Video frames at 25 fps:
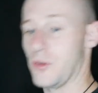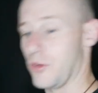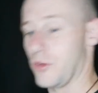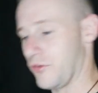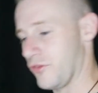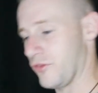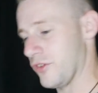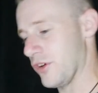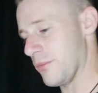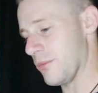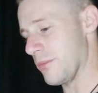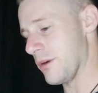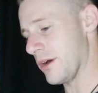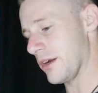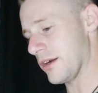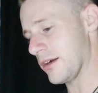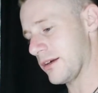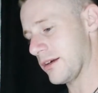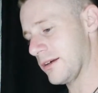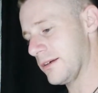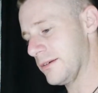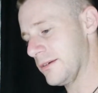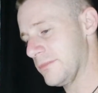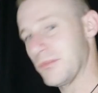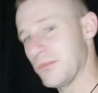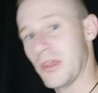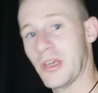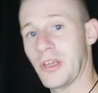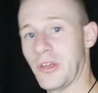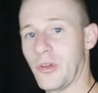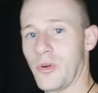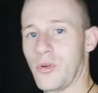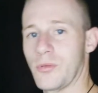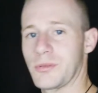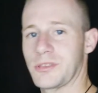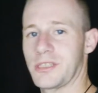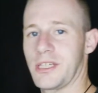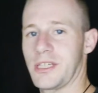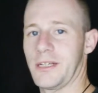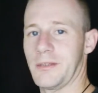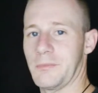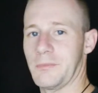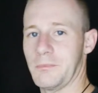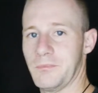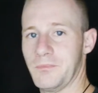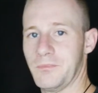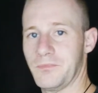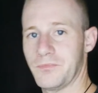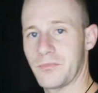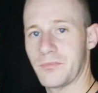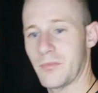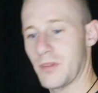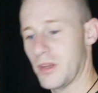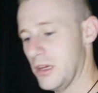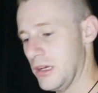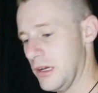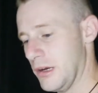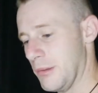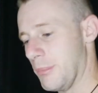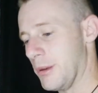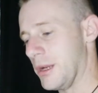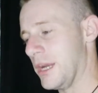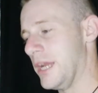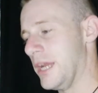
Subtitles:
feel better. You know what I'm saying? But